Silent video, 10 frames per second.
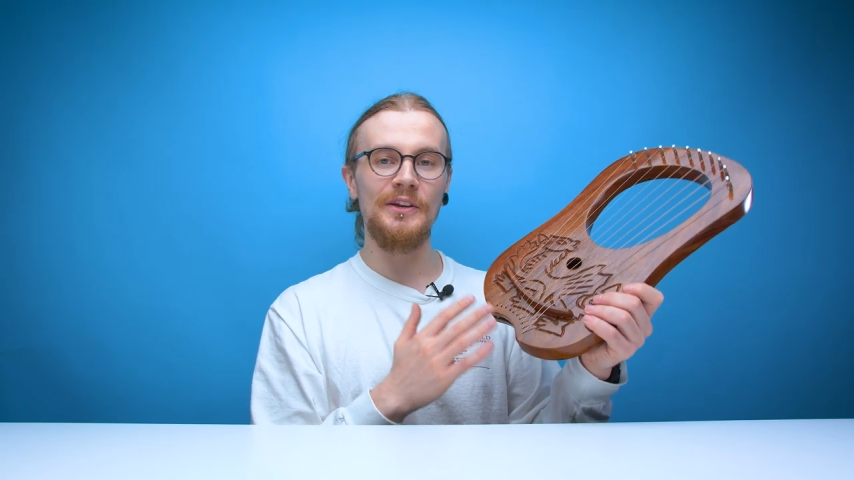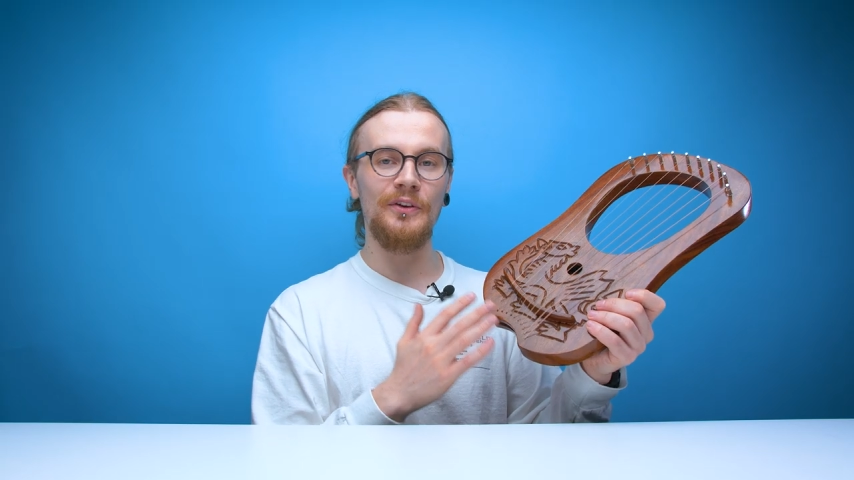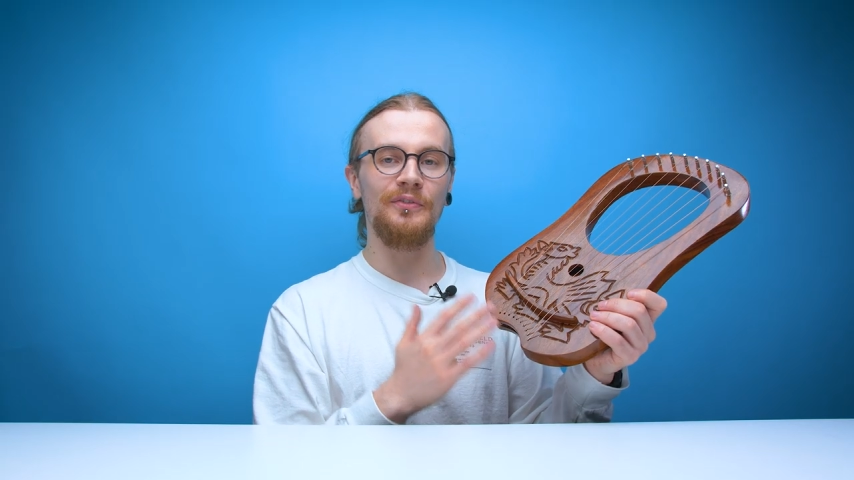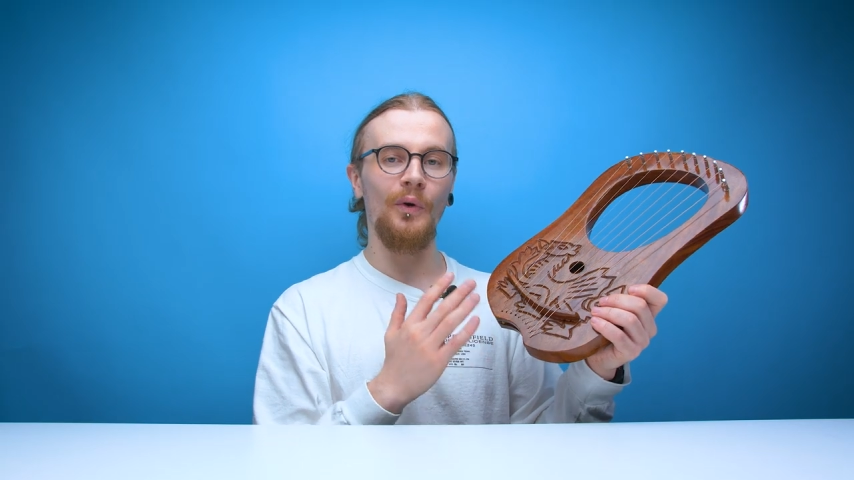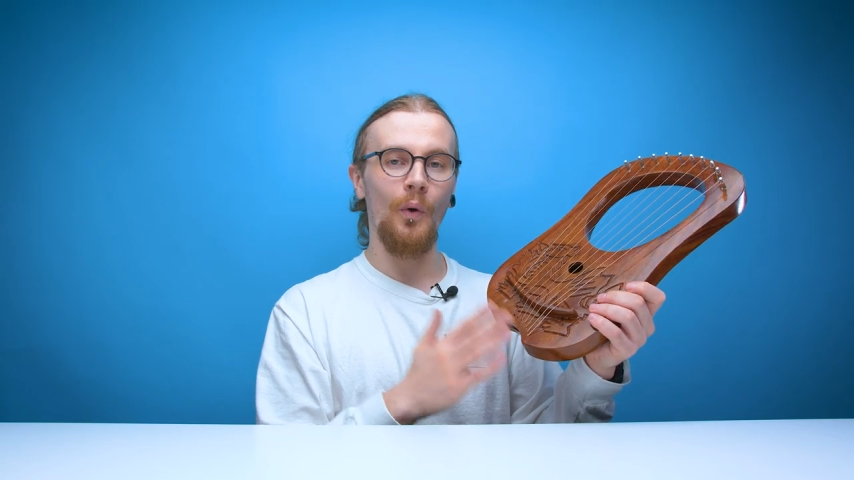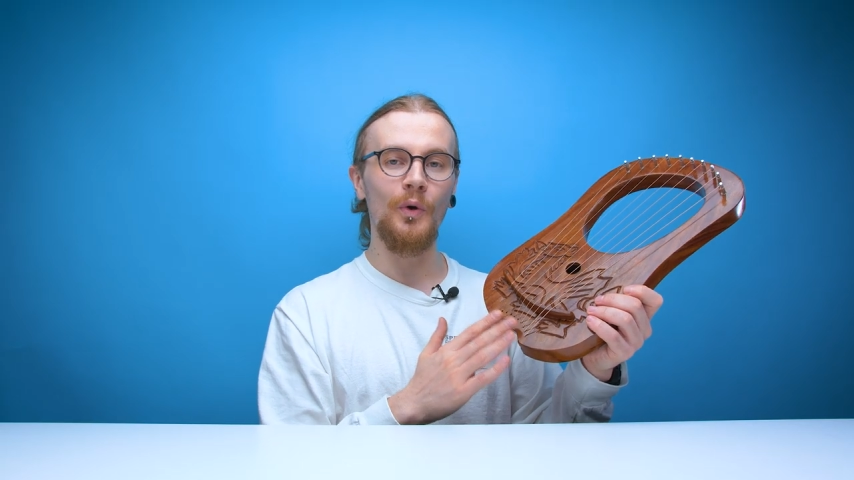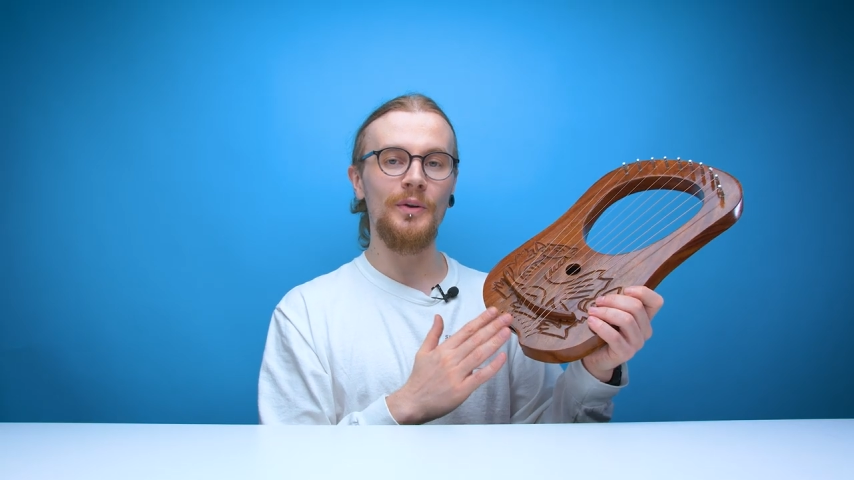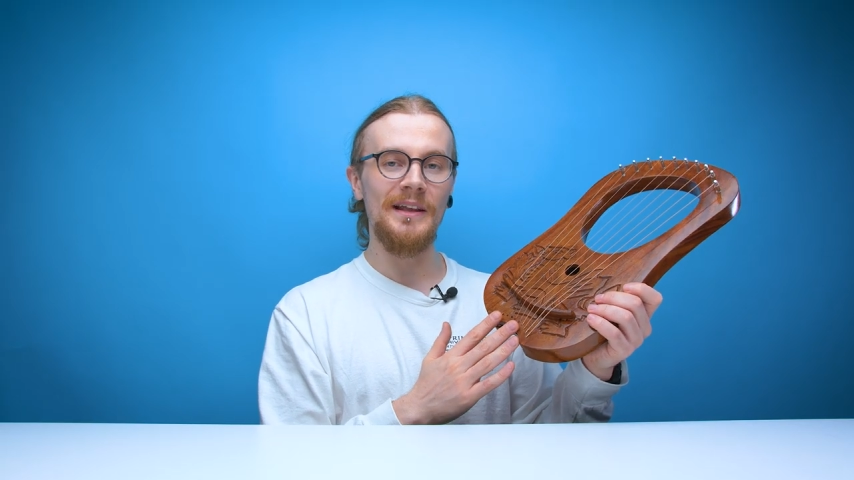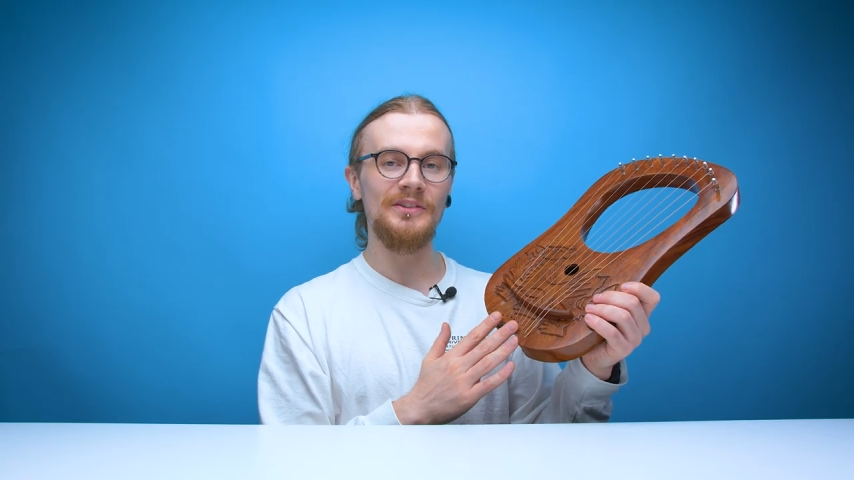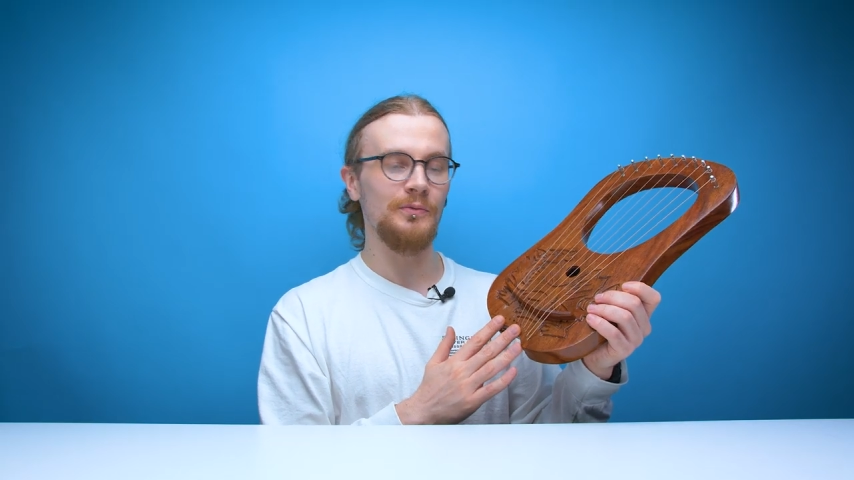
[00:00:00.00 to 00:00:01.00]
used for
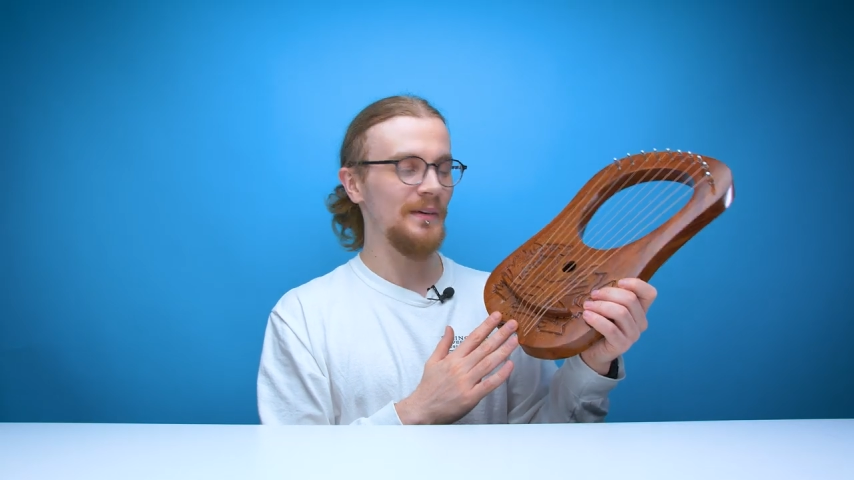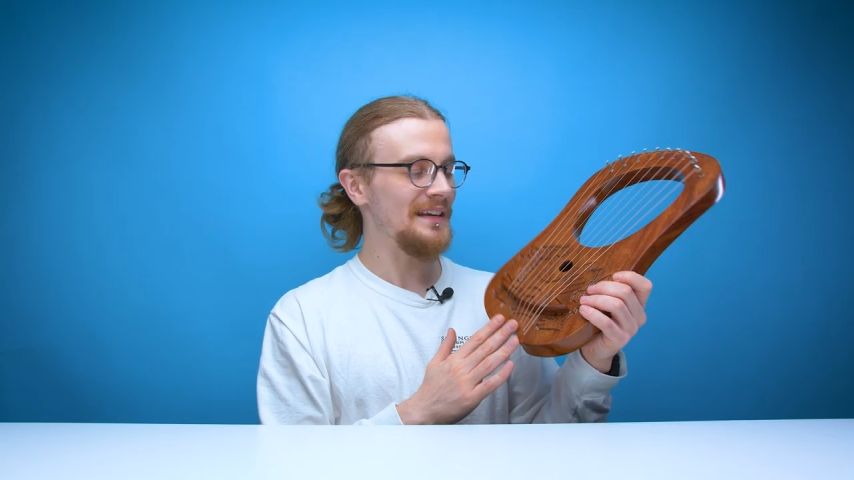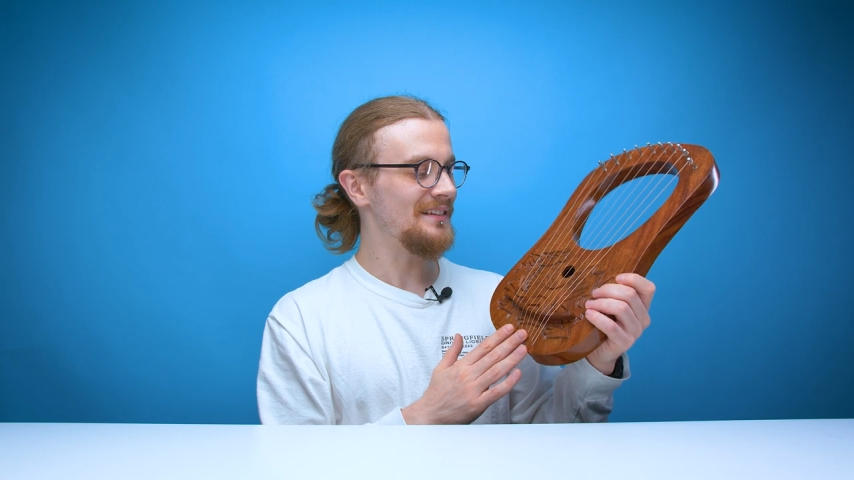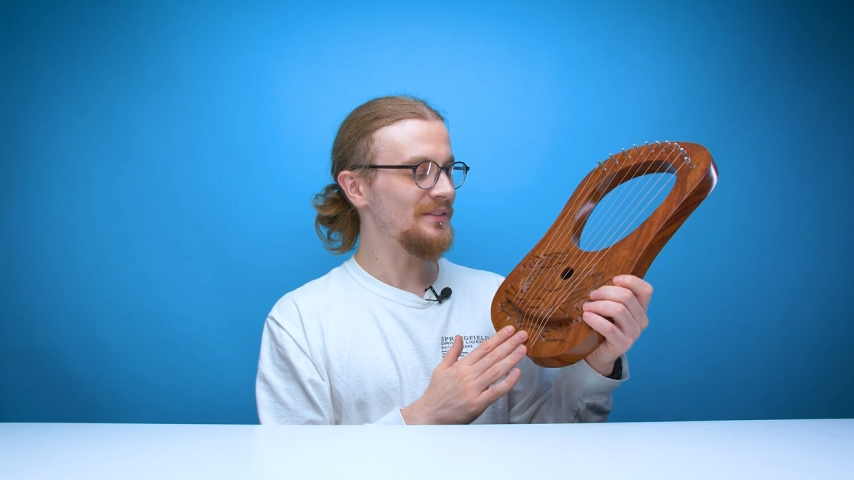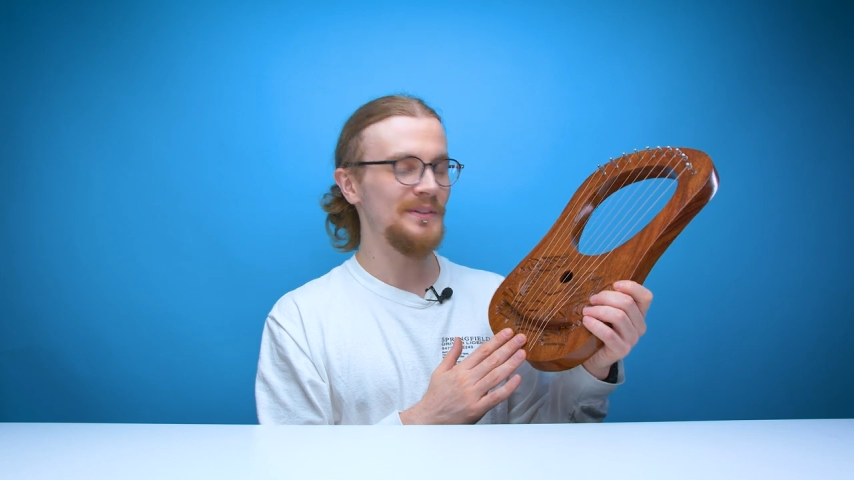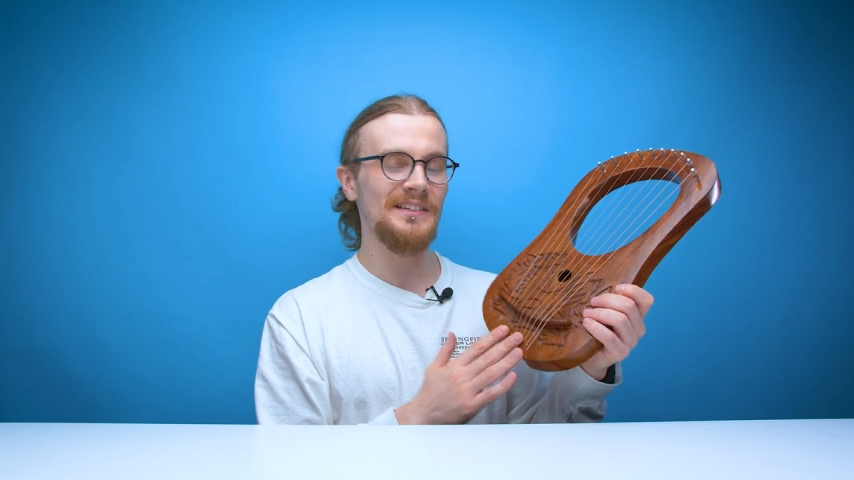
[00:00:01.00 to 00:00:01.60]
ornamental reasons,